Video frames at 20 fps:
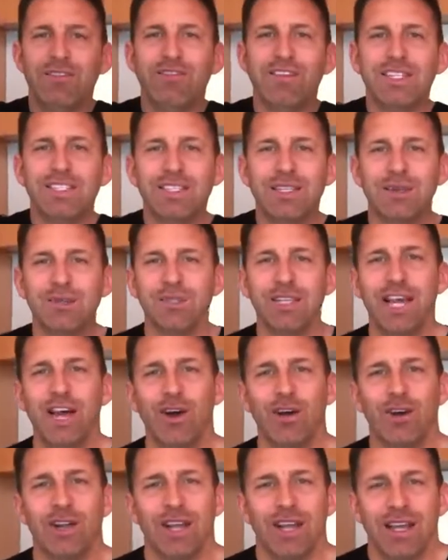the fizz comes
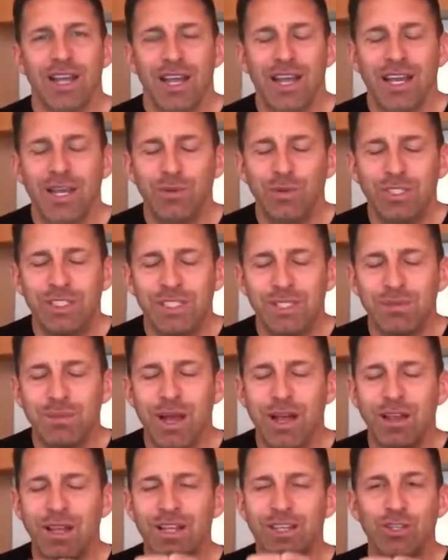out and he would
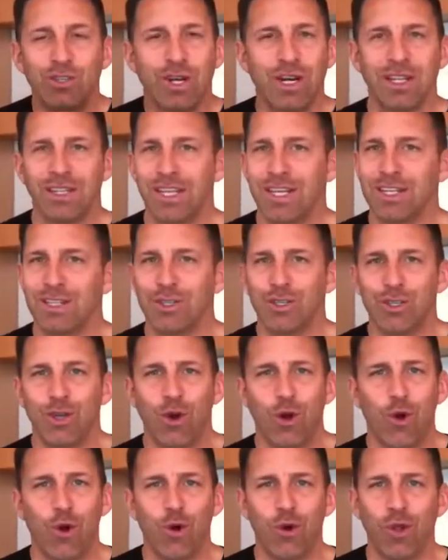smell it and drink like
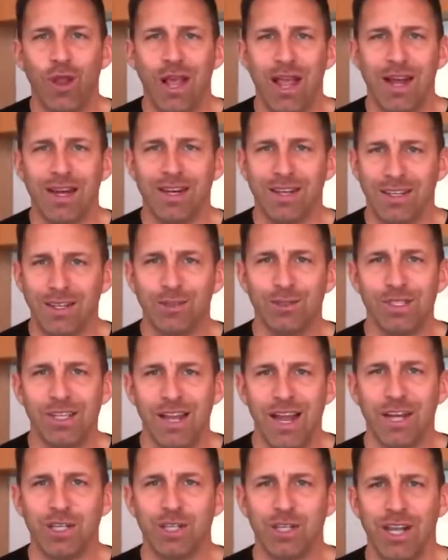total addict. It was
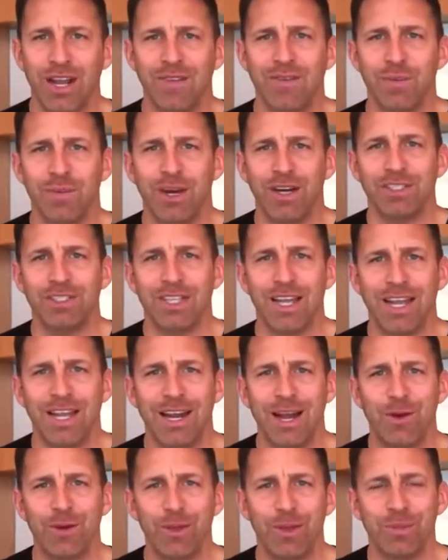actually kind of embarrassing
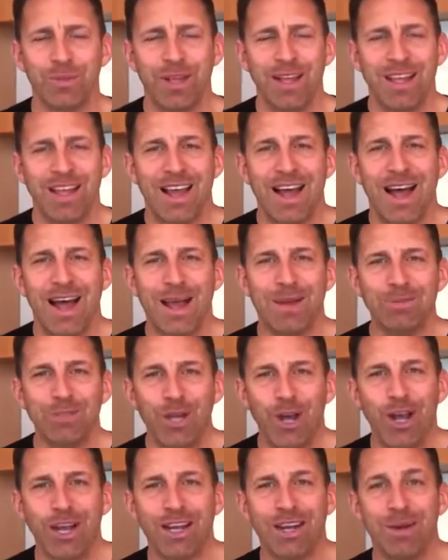hanging out with him. I'm
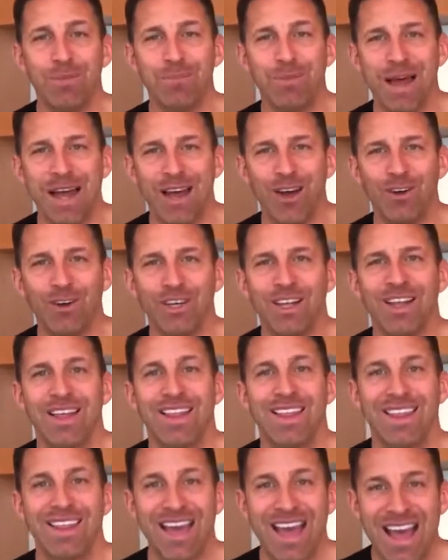talking
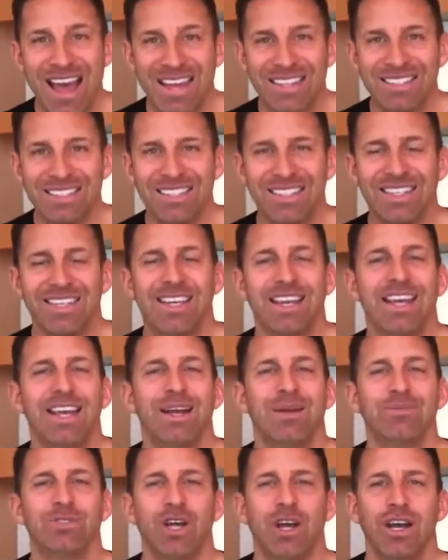about that
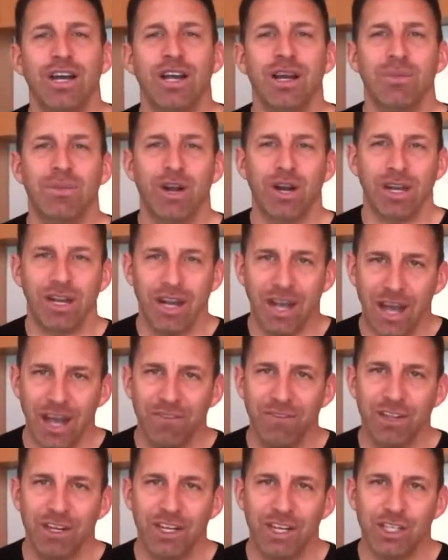and I'm talking about a
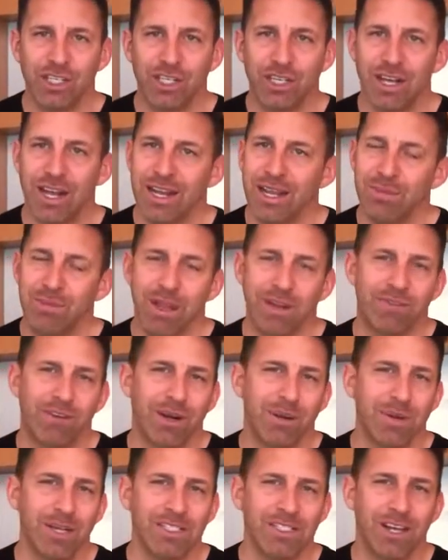coffee addiction and I can make
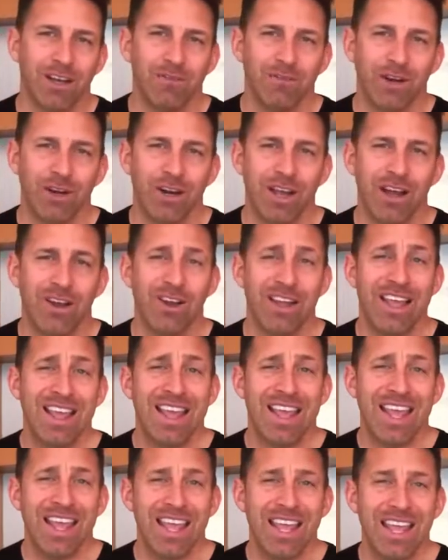fun of myself here now.
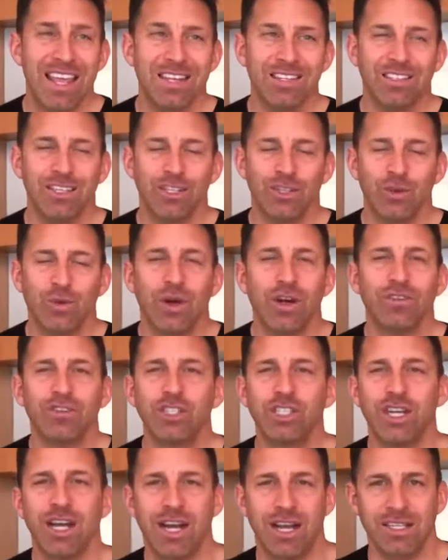Eight to 12
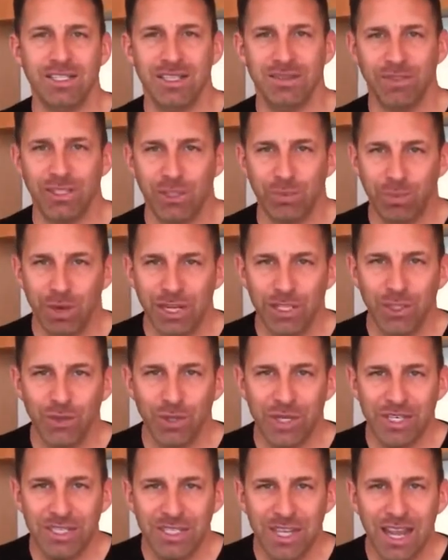shots of
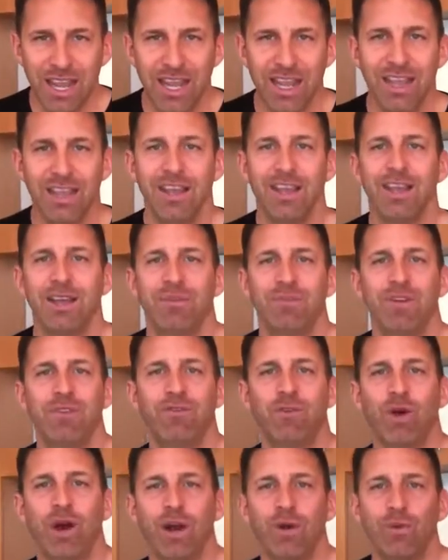espresso a day
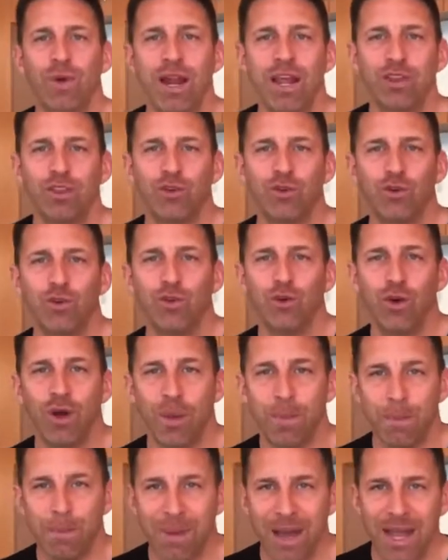before I ran through
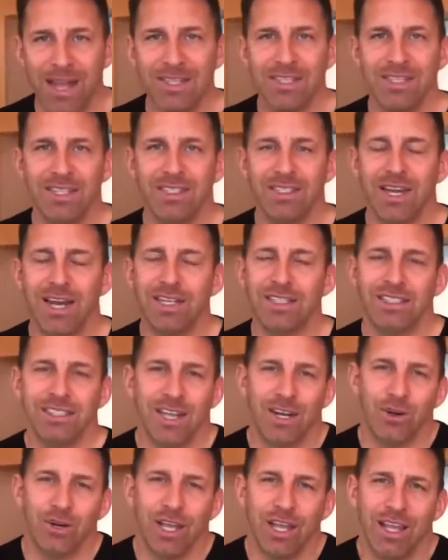my detox,
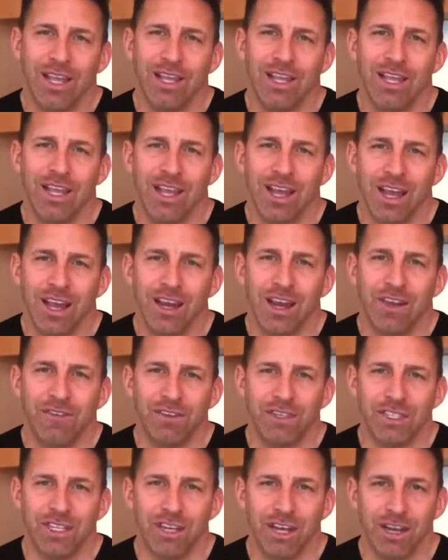said, okay, enough
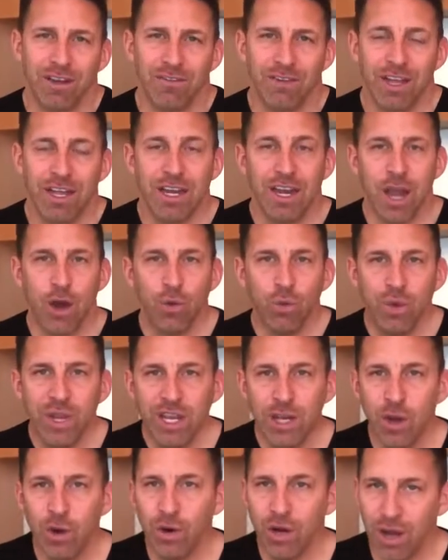is enough. Now
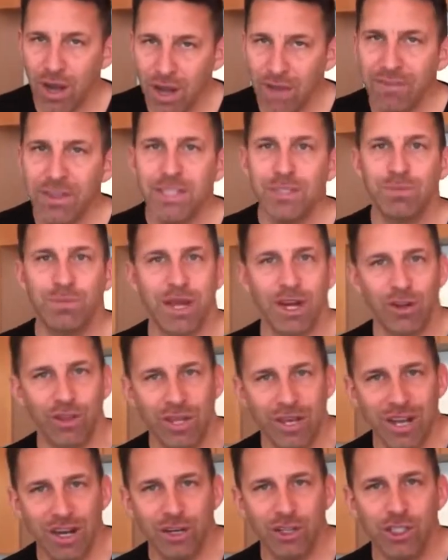we know coffee is better
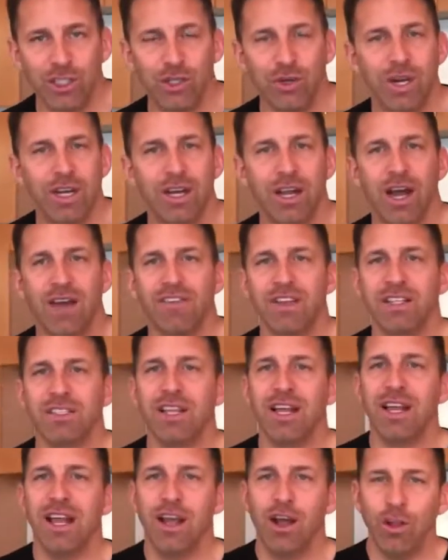than energy drink. Coffee has a
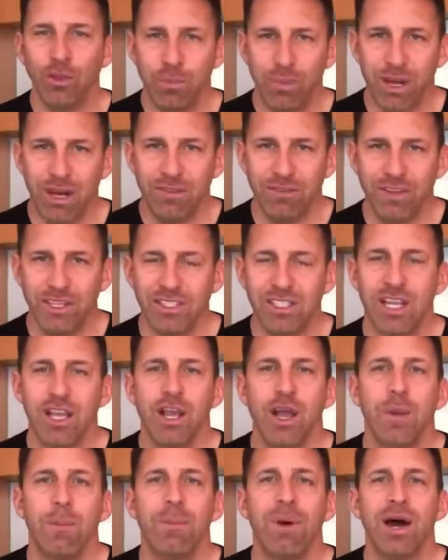lot of health benefits,
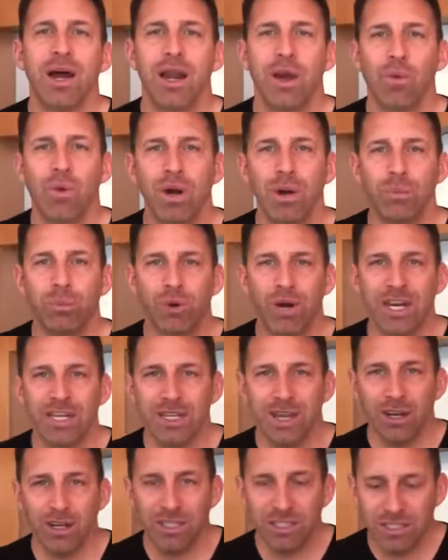but I wanna break
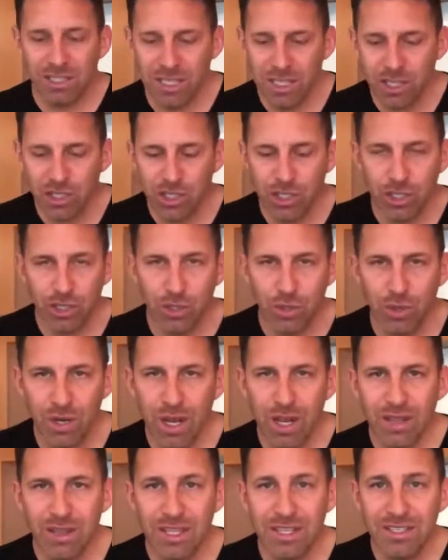down and teach you
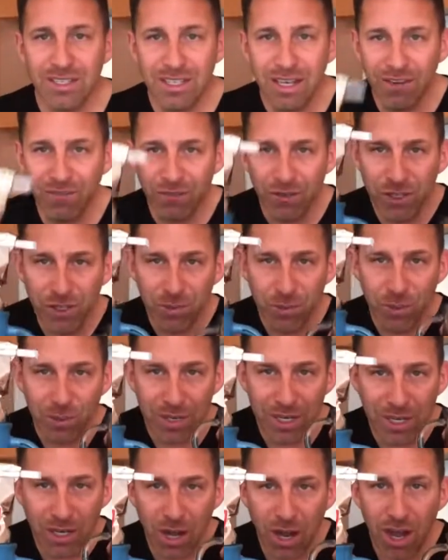the difference
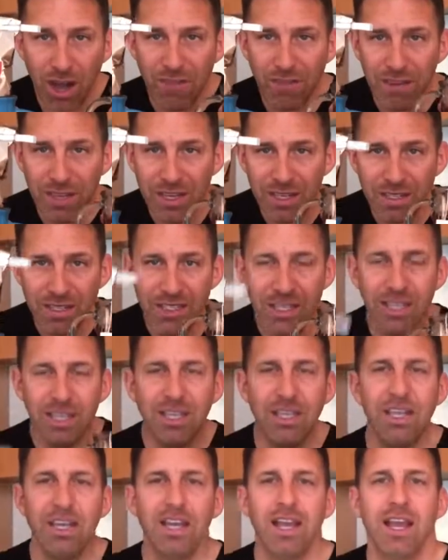between coffee and
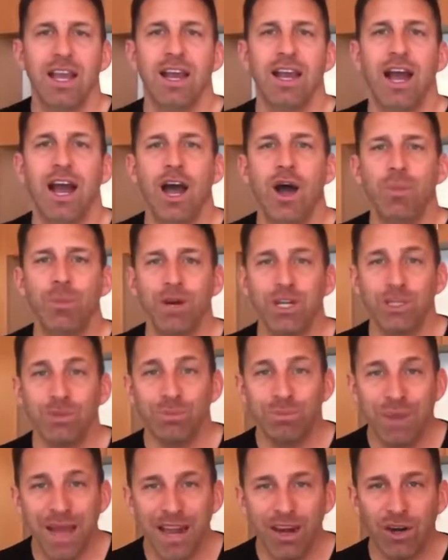tea and how much
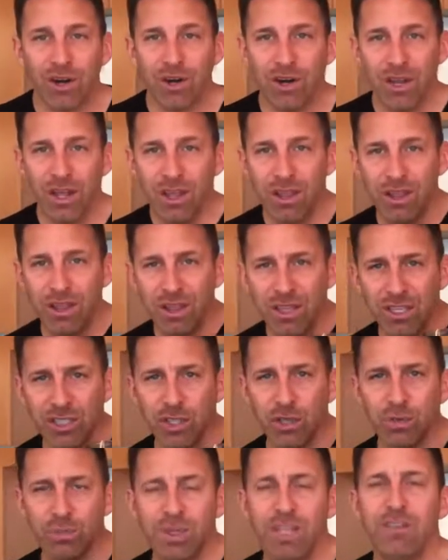better
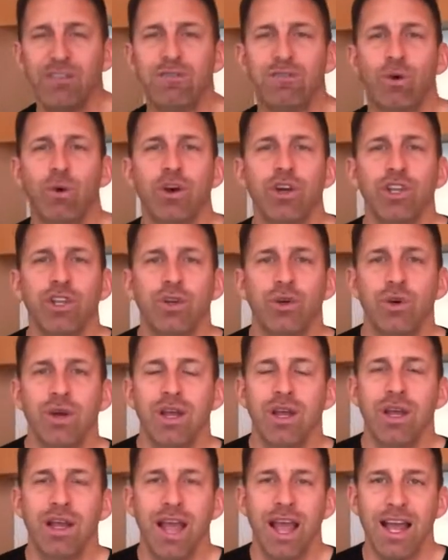this will be for you
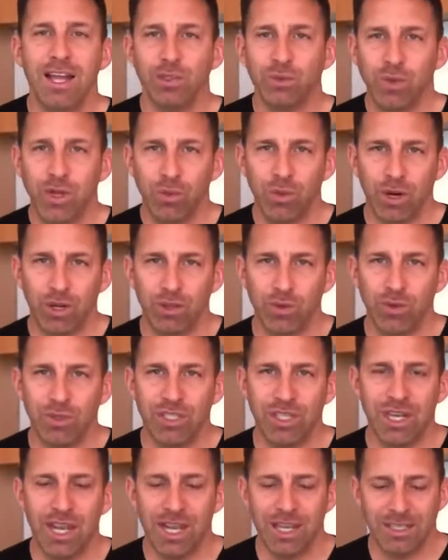as we work through
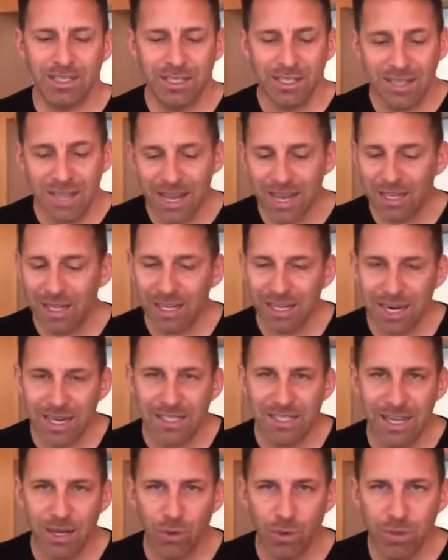today. Today, like I
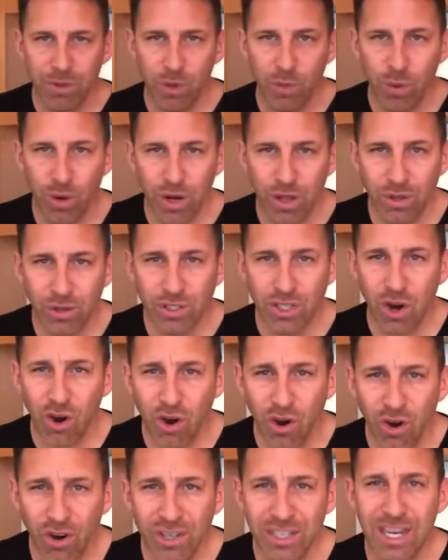said, will be one of those
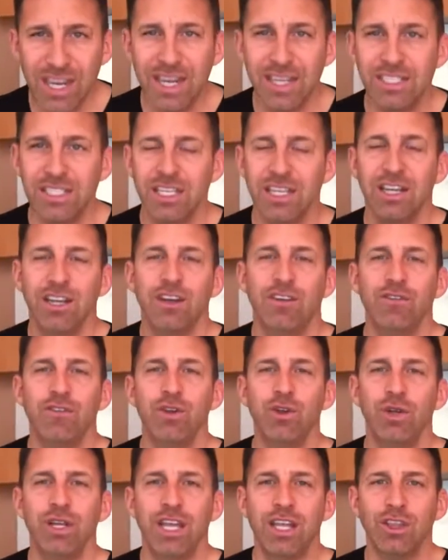hard days for
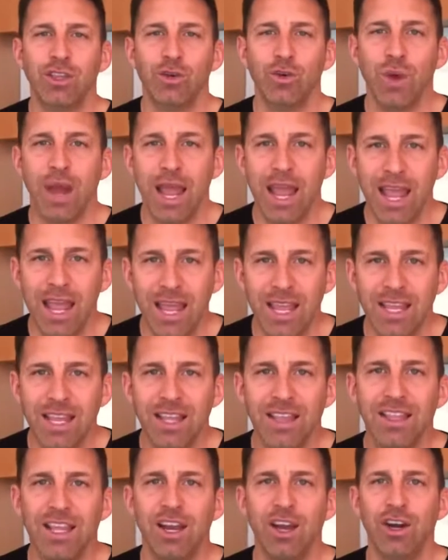you to get through. Hang
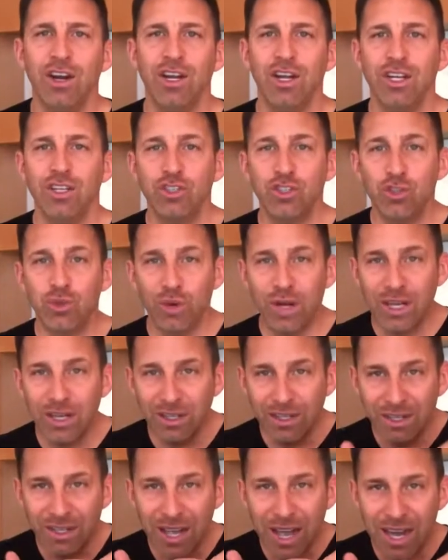in there, drink a
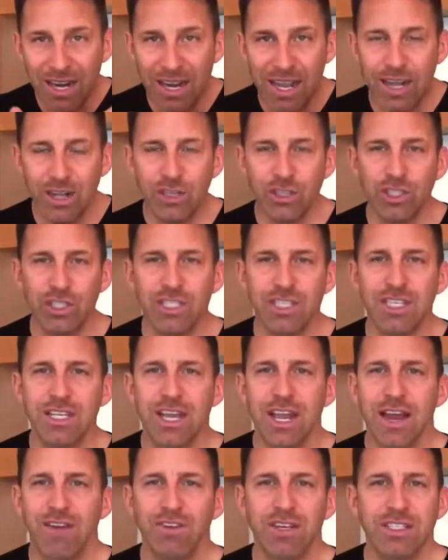lot of energy
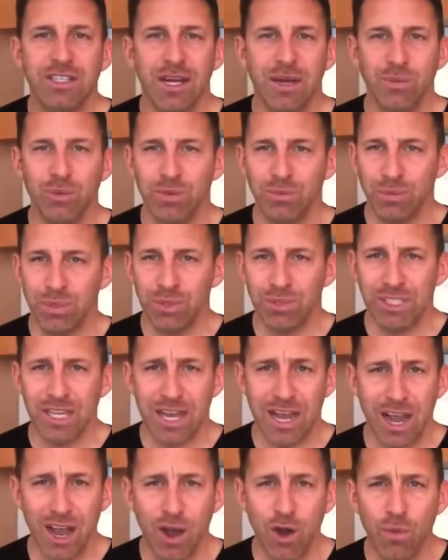tea every time. When people
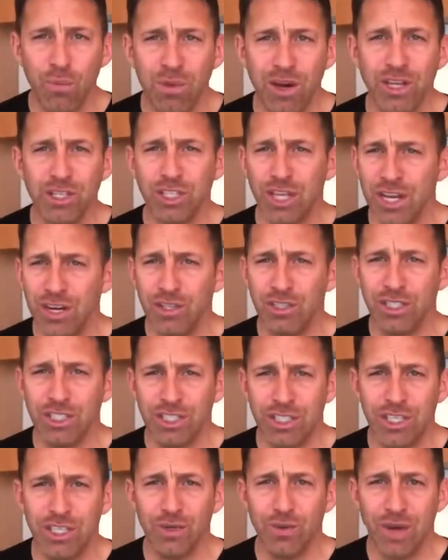say, How much energy
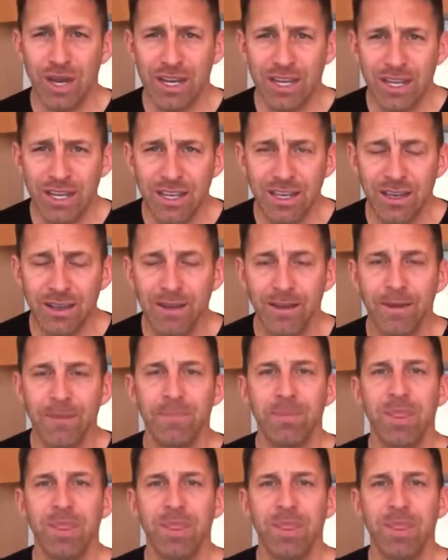tea do I need?